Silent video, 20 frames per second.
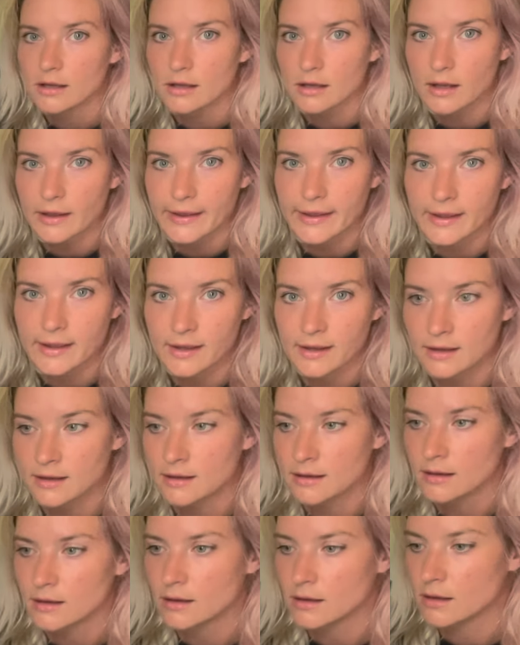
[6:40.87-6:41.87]

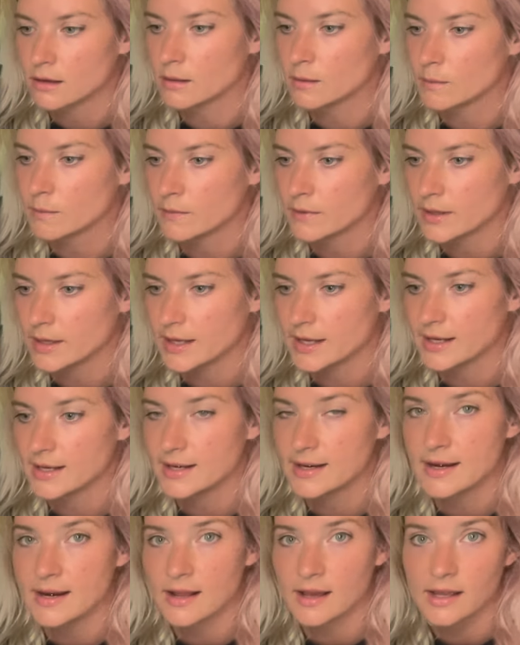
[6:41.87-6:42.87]
and at
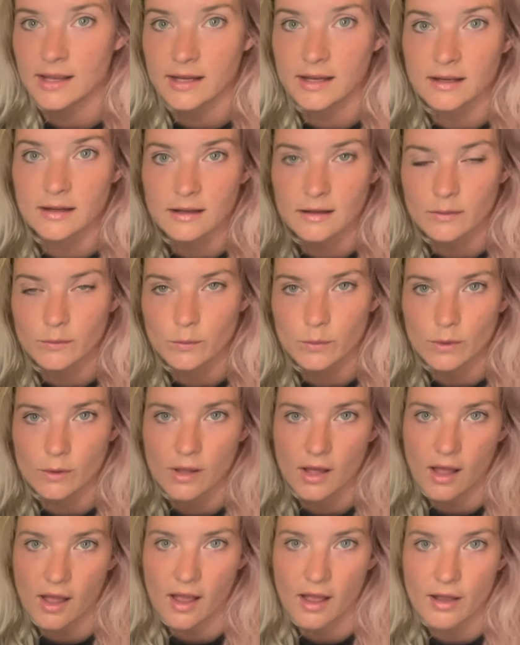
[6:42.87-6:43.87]
night we'll
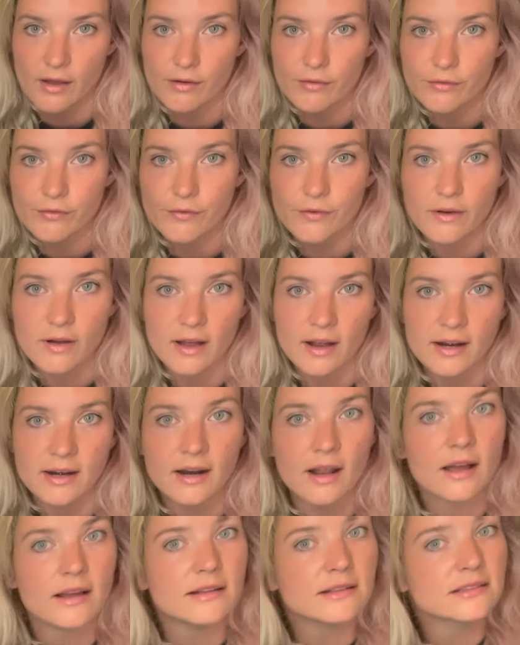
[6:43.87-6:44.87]
have a
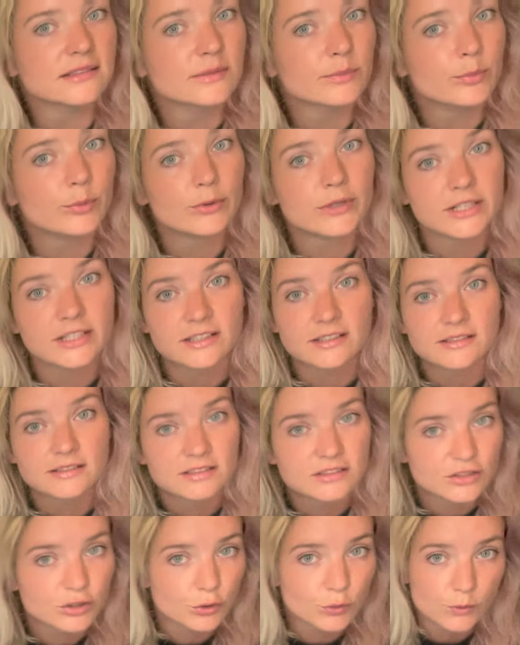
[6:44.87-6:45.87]
nice breeze
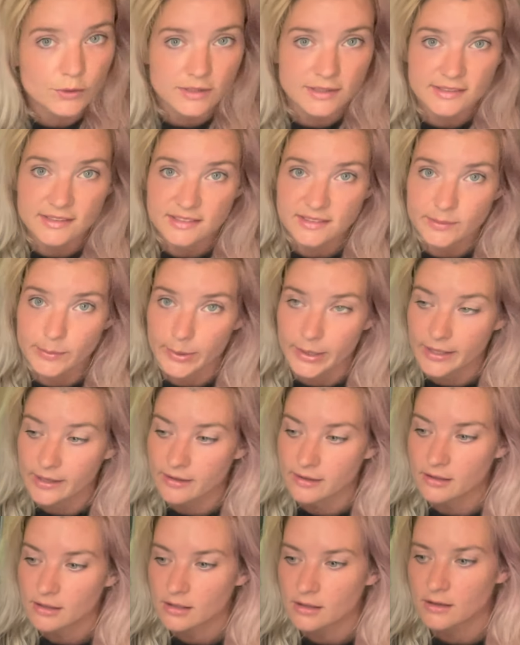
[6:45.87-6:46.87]
towards the bed.
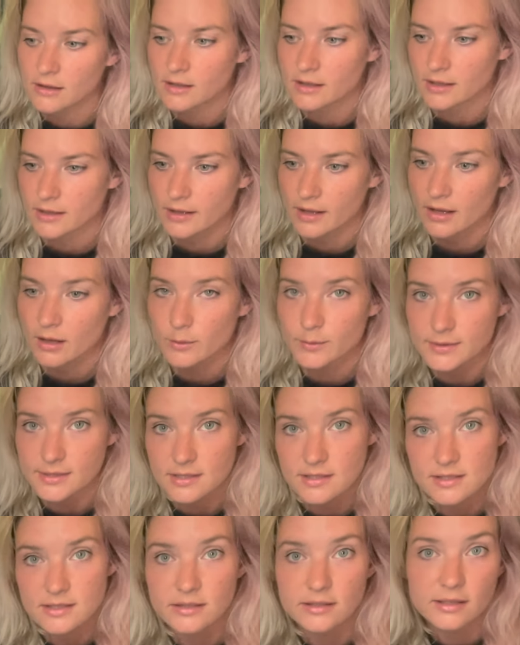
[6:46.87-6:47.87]
It helps
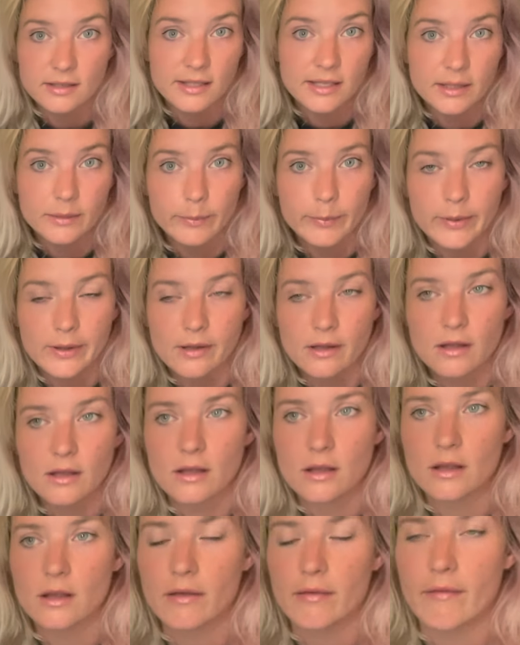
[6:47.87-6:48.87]
us sleep,
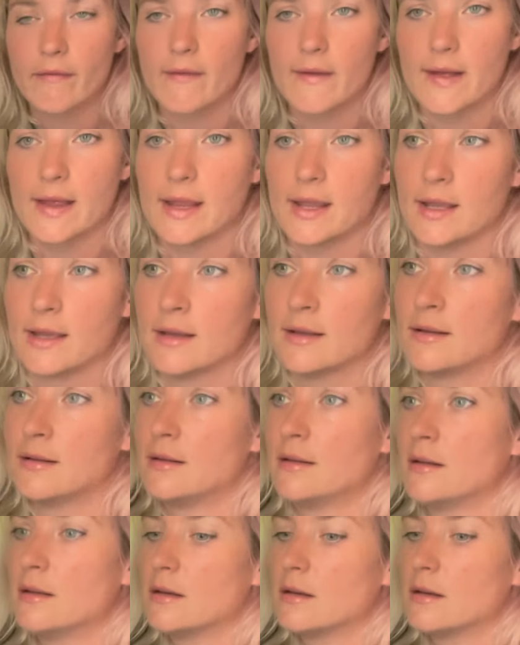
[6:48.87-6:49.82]
and